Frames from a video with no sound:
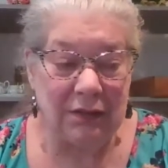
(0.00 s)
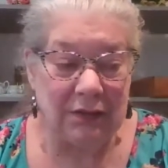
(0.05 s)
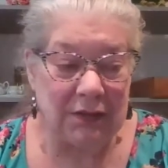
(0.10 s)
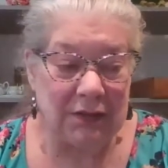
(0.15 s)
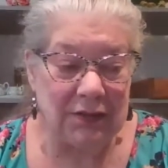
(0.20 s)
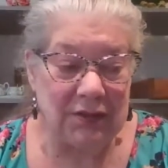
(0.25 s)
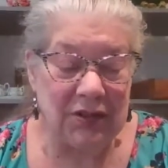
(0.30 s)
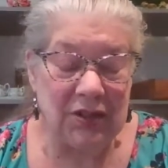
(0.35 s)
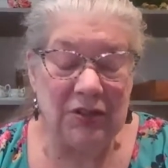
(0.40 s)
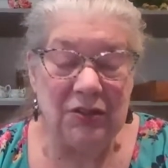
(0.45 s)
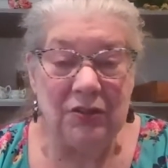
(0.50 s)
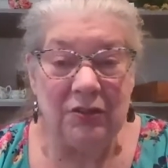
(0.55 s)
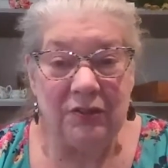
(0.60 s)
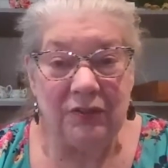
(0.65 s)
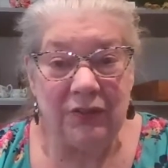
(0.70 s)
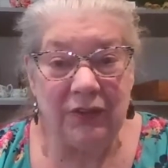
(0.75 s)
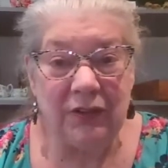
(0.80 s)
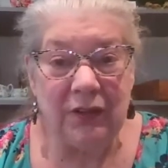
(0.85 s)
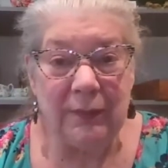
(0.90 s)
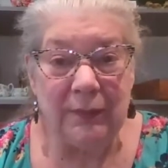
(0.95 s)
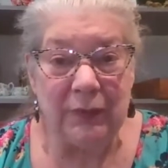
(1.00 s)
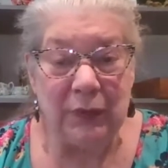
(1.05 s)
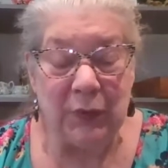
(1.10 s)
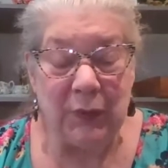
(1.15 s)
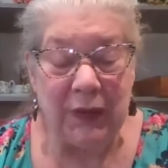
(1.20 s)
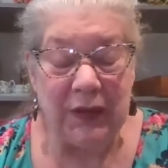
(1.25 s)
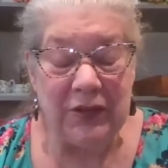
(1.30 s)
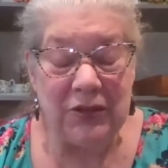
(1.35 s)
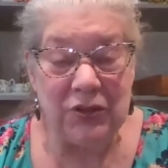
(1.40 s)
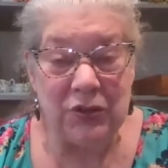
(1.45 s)
continue to fill up the
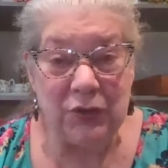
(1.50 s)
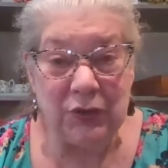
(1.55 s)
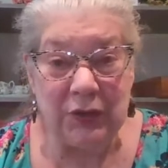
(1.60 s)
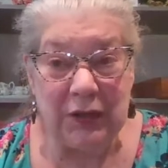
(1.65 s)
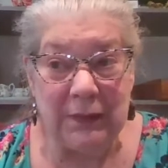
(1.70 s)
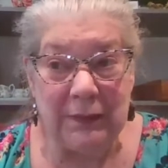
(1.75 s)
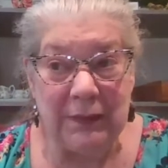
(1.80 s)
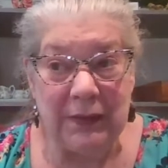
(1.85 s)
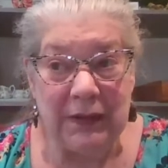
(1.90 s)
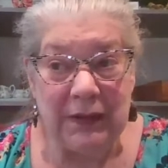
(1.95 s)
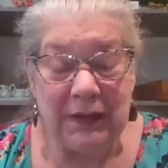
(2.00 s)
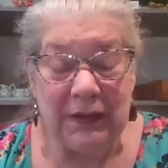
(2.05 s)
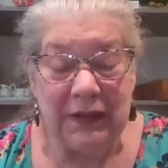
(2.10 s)
waste stream,